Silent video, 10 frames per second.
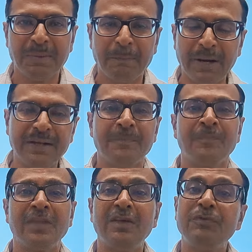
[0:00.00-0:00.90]

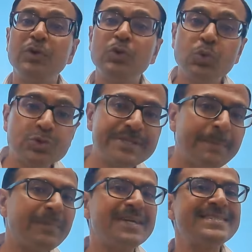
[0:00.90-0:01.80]
But if you use
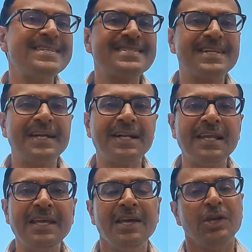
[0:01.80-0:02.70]
them
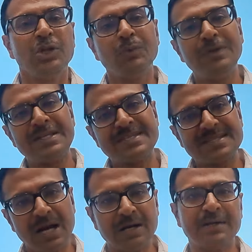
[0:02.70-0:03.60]
consistently, you will
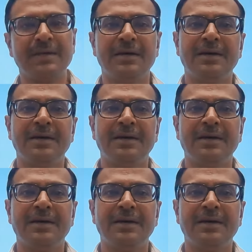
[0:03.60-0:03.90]
start